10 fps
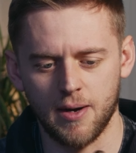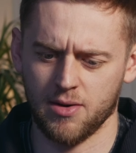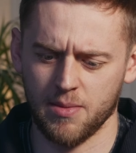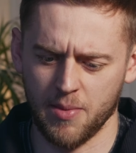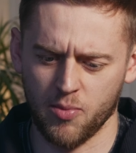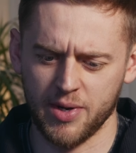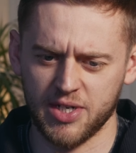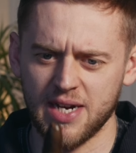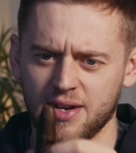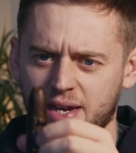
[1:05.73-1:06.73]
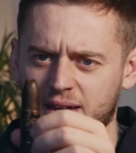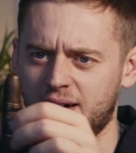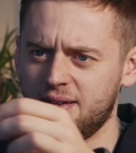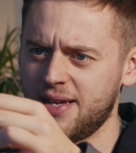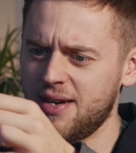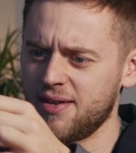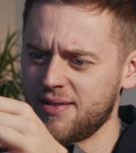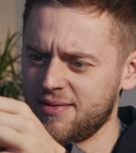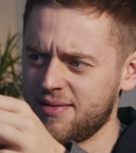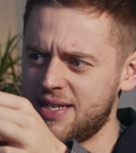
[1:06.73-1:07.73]
I can't remember which end I cut. They look
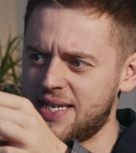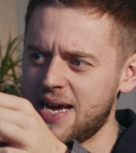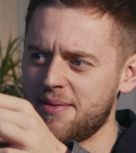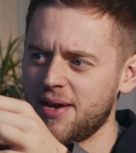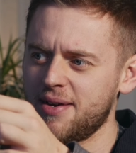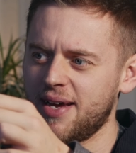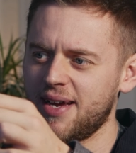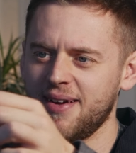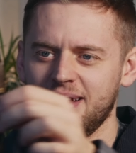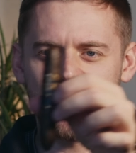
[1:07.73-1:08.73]
the same, don't they?